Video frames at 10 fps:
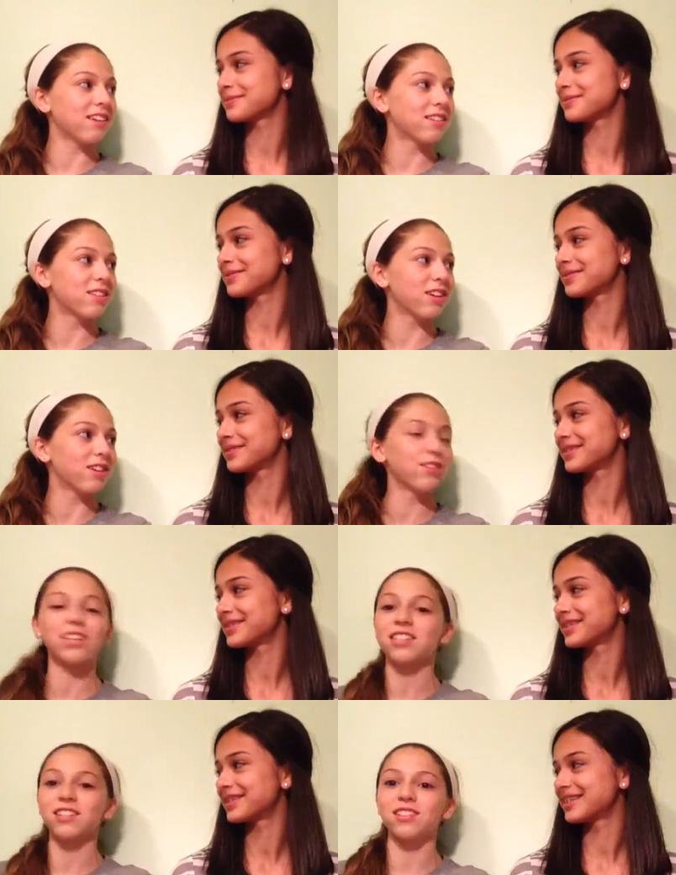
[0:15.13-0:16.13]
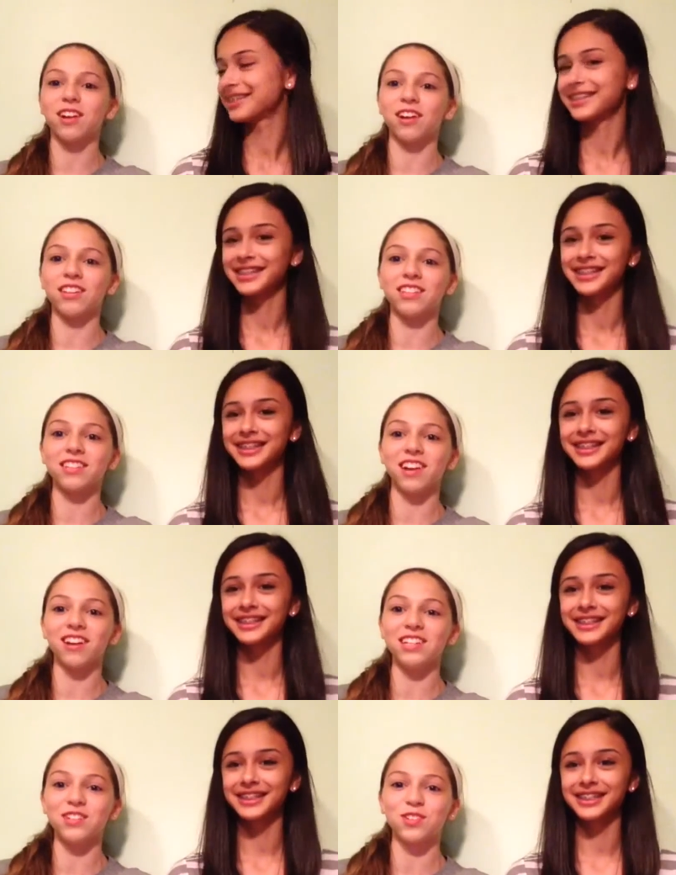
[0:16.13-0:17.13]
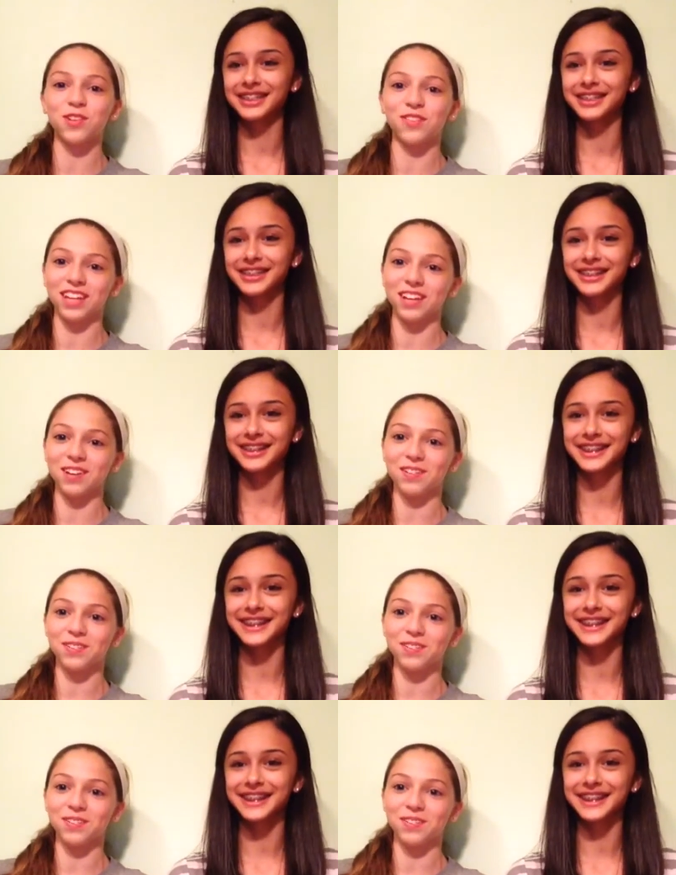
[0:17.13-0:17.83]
Speaker 1: so let's get started. This is our intro video.